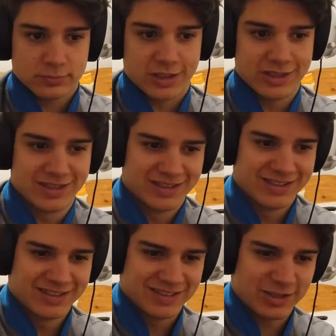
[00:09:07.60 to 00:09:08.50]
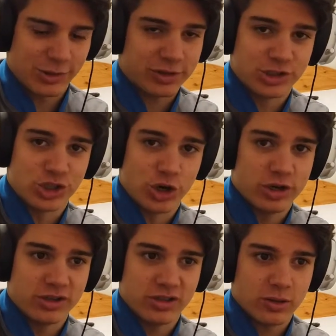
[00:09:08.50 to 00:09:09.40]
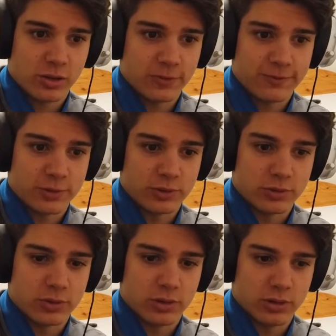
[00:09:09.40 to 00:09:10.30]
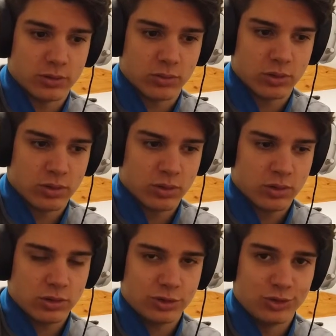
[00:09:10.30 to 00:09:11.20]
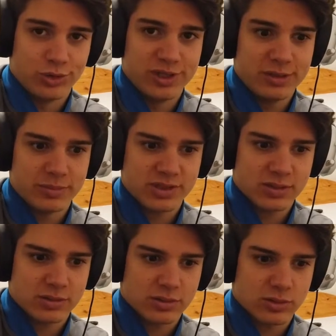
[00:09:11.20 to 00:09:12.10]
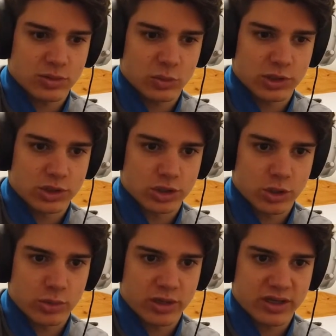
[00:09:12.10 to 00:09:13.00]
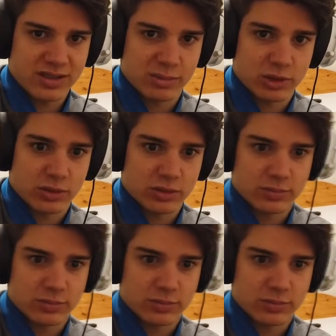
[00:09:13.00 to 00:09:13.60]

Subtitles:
It's not a journal of your dreams, which no one cares about.